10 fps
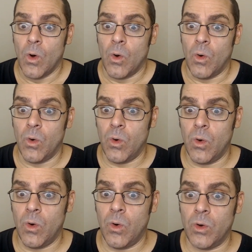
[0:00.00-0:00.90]

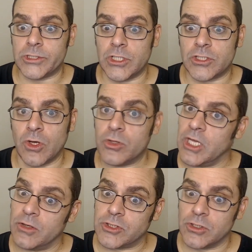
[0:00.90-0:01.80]
Oh, she's
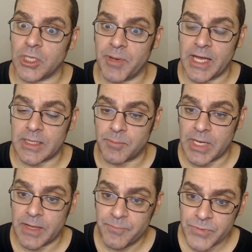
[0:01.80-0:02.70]
sociopathic,
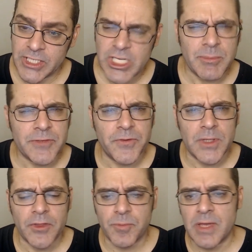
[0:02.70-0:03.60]
man. Is she able to fool
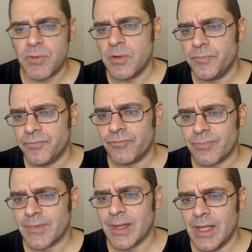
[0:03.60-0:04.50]
other people?
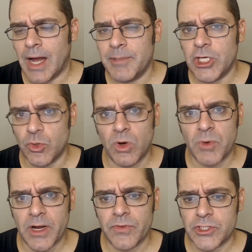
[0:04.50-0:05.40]
I mean, are you
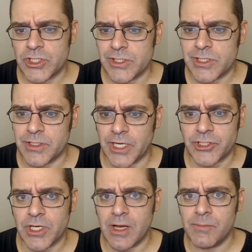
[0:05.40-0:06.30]
aware that she's a nut
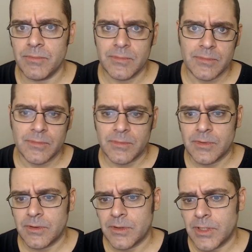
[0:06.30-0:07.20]
job?
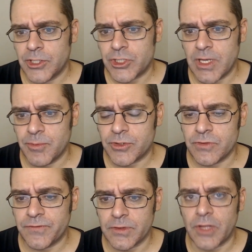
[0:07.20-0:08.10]
Is she able to
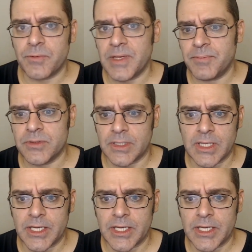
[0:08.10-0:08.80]
fool other people into thinking